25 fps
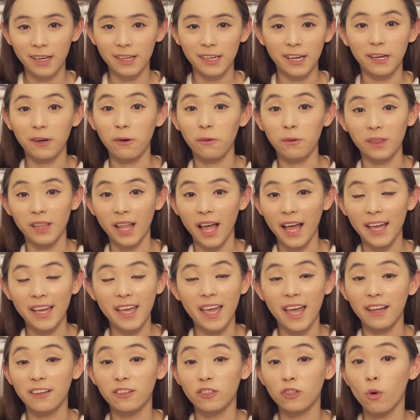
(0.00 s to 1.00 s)
They don't
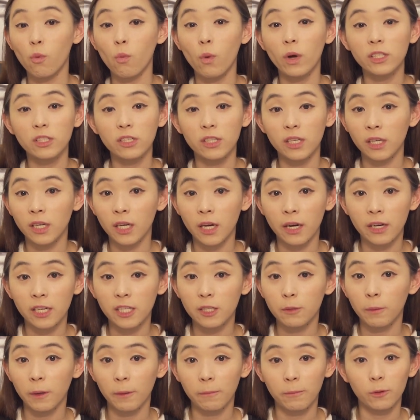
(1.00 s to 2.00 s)
like and don't want to
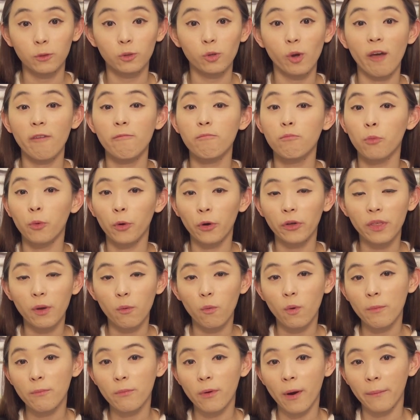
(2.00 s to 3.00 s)
encourage people to have more
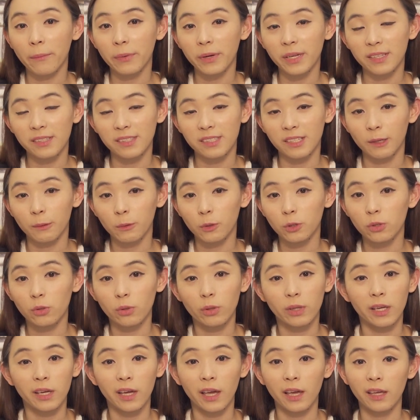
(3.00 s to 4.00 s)
than one property in Singapore
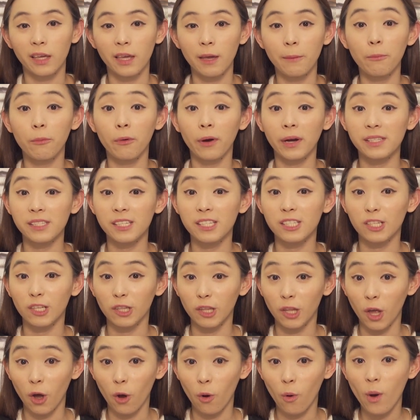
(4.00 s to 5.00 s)
so they can keep prices
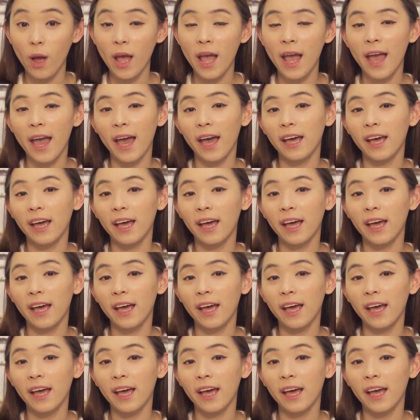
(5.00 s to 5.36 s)
low